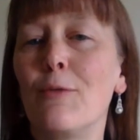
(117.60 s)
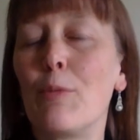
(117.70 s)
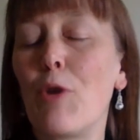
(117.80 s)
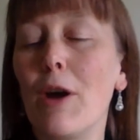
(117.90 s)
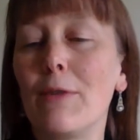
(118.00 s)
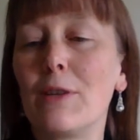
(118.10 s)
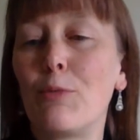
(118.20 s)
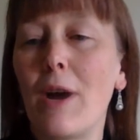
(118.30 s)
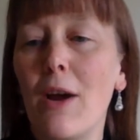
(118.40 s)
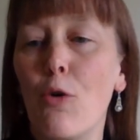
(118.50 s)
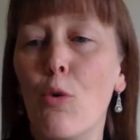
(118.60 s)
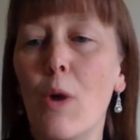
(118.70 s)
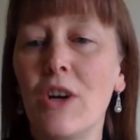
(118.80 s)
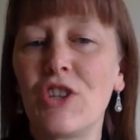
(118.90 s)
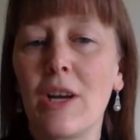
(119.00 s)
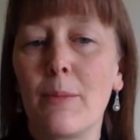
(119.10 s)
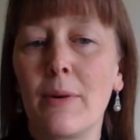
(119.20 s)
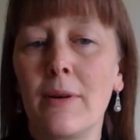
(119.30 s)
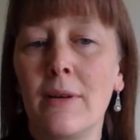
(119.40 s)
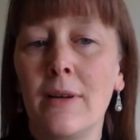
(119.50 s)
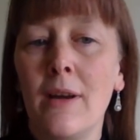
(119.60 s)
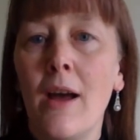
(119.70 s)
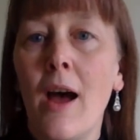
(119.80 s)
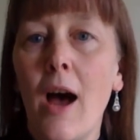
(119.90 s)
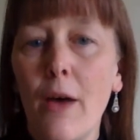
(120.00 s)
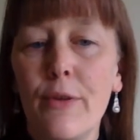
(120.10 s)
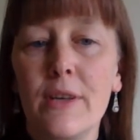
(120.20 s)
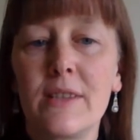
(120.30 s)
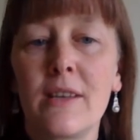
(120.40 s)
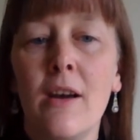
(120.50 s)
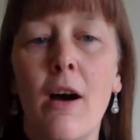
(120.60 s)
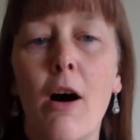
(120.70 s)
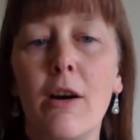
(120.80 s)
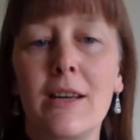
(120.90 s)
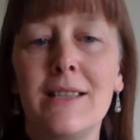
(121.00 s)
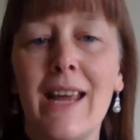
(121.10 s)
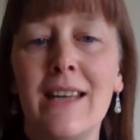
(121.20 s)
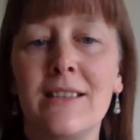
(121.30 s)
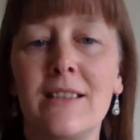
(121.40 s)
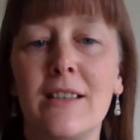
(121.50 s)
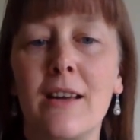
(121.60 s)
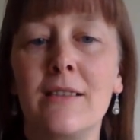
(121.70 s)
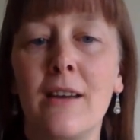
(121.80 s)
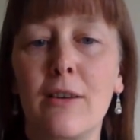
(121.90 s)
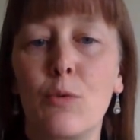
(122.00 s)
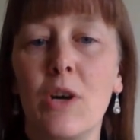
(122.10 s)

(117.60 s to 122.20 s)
for private prayer or worship, others are content to conduct